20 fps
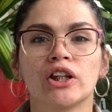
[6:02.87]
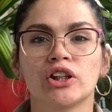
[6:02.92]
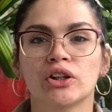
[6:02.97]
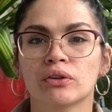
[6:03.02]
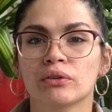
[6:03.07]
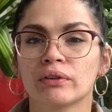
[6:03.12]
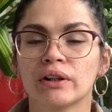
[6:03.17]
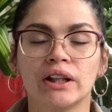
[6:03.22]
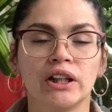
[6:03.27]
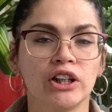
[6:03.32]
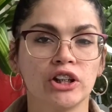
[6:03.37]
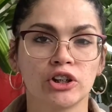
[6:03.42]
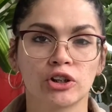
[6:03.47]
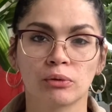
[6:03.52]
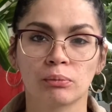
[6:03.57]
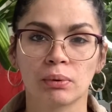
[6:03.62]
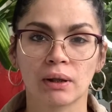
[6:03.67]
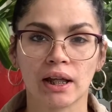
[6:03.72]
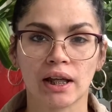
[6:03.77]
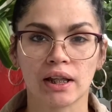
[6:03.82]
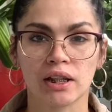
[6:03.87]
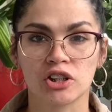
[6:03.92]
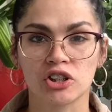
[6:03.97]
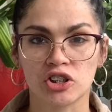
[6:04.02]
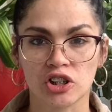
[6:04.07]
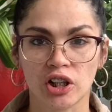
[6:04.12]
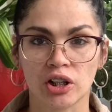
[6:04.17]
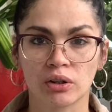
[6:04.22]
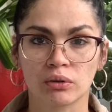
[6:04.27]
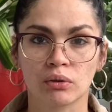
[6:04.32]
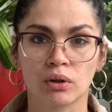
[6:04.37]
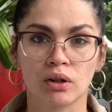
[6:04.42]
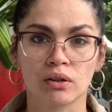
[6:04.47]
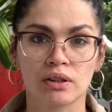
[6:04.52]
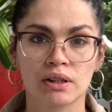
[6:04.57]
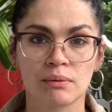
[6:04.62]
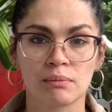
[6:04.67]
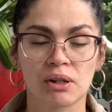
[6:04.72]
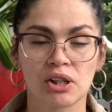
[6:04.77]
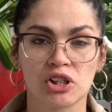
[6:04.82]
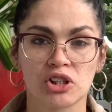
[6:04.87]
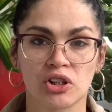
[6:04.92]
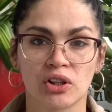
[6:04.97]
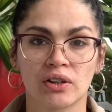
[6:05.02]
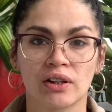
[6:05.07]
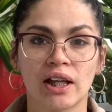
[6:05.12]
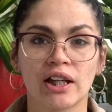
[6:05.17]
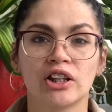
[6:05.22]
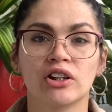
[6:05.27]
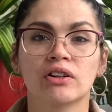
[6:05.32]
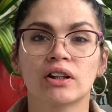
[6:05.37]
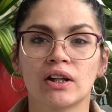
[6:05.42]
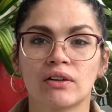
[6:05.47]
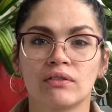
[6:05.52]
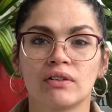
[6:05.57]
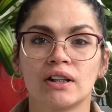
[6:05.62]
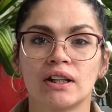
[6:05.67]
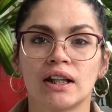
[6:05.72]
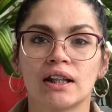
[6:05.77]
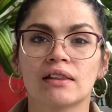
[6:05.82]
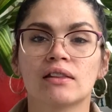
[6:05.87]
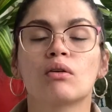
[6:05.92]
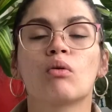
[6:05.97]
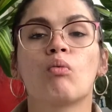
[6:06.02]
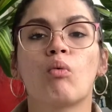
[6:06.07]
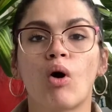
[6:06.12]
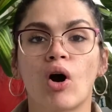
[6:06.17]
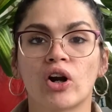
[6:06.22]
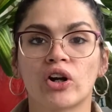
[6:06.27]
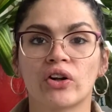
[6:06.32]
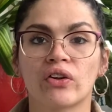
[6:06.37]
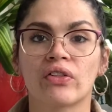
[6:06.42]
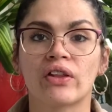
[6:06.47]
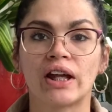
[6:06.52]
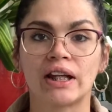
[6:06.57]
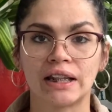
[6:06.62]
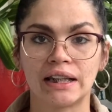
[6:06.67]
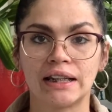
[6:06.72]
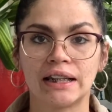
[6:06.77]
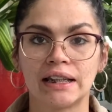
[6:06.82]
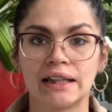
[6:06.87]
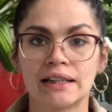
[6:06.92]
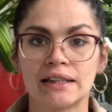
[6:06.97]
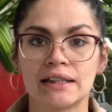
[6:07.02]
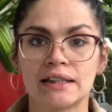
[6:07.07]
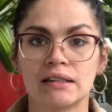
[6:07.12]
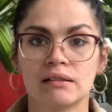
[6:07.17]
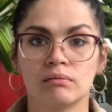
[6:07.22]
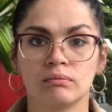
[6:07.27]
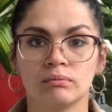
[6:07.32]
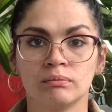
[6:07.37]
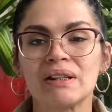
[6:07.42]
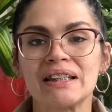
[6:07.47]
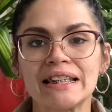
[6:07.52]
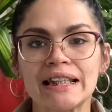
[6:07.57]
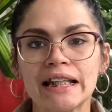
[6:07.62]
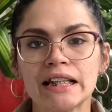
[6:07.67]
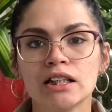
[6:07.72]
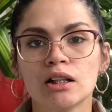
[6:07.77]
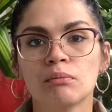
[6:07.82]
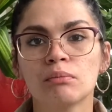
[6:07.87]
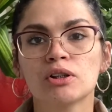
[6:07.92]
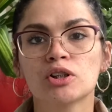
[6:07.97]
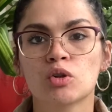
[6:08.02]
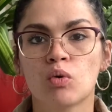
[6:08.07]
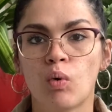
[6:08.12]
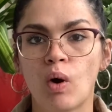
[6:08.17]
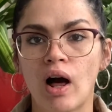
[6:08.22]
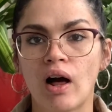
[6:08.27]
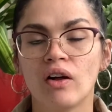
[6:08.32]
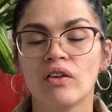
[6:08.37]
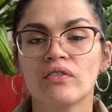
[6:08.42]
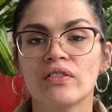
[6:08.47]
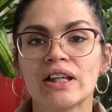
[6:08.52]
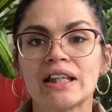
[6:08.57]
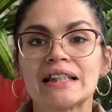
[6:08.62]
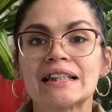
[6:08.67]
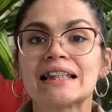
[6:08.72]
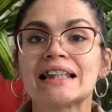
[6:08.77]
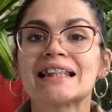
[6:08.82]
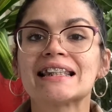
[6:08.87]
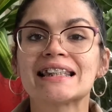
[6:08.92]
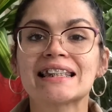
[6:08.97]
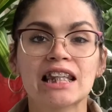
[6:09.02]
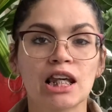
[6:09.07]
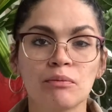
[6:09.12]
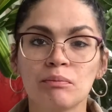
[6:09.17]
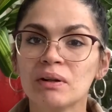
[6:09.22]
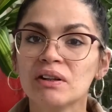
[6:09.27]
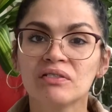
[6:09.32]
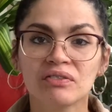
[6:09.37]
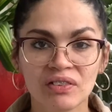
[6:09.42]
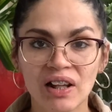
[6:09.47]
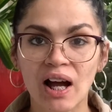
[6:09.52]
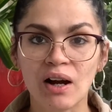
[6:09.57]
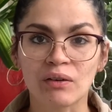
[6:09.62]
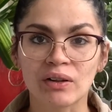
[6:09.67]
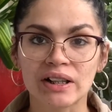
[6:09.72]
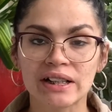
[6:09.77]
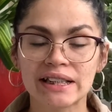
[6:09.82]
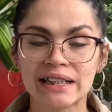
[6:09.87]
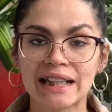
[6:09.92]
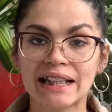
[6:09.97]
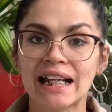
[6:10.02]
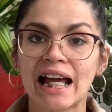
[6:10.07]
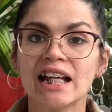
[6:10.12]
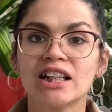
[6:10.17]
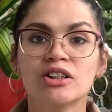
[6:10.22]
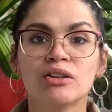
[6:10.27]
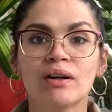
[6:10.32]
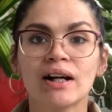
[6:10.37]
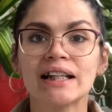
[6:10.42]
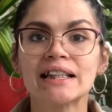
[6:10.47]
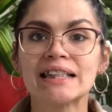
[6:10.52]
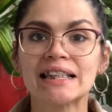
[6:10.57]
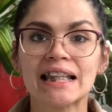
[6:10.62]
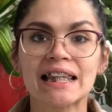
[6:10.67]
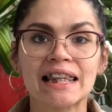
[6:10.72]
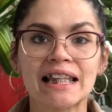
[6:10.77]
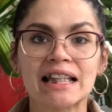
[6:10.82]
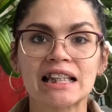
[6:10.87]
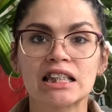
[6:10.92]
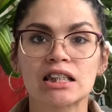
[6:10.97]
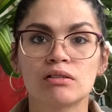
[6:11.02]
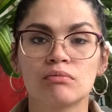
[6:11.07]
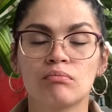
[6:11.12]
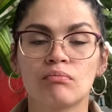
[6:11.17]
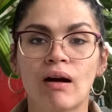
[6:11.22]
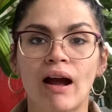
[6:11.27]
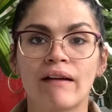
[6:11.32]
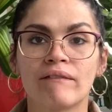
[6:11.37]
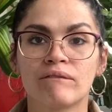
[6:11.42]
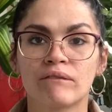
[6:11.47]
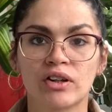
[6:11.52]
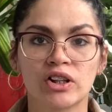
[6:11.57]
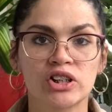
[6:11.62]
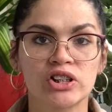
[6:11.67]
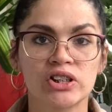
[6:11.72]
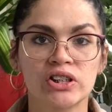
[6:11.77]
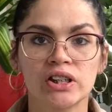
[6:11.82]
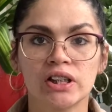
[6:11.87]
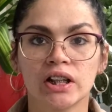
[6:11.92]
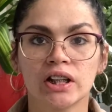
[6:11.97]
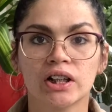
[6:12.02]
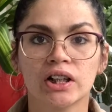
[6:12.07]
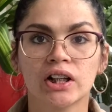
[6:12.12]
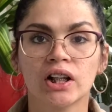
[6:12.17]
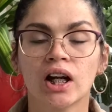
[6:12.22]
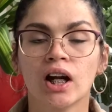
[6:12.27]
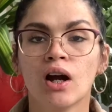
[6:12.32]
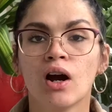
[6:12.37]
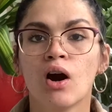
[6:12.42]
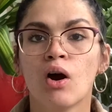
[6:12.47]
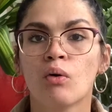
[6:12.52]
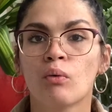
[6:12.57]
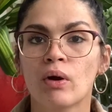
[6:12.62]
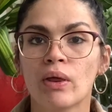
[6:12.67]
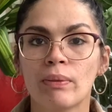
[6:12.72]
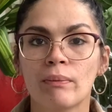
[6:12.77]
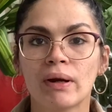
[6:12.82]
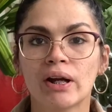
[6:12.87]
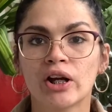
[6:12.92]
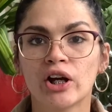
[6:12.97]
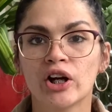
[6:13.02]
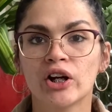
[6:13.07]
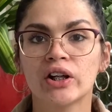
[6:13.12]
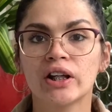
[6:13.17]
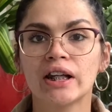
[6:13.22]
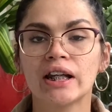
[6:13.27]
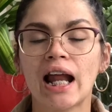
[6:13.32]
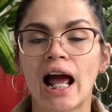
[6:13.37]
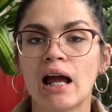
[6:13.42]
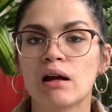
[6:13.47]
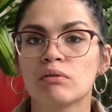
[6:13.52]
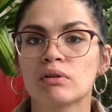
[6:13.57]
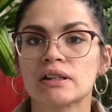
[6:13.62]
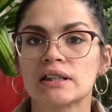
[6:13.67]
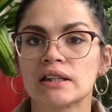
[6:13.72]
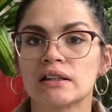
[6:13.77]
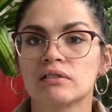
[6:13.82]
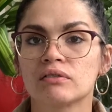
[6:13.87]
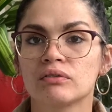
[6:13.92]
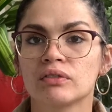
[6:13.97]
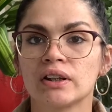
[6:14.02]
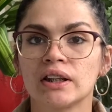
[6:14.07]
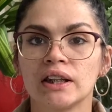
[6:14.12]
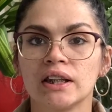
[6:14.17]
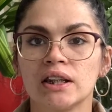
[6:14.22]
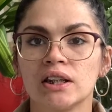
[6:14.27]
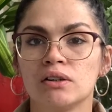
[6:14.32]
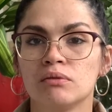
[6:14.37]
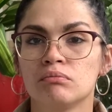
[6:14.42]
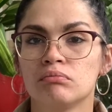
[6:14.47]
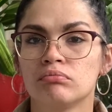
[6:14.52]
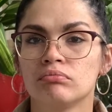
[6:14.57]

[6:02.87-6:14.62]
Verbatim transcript: you're reading your plant in general to make sure that you're giving it the water that it needs. Mistake number 12 is skipping flowers. And I know I did this my first year with my garden. I wasn't really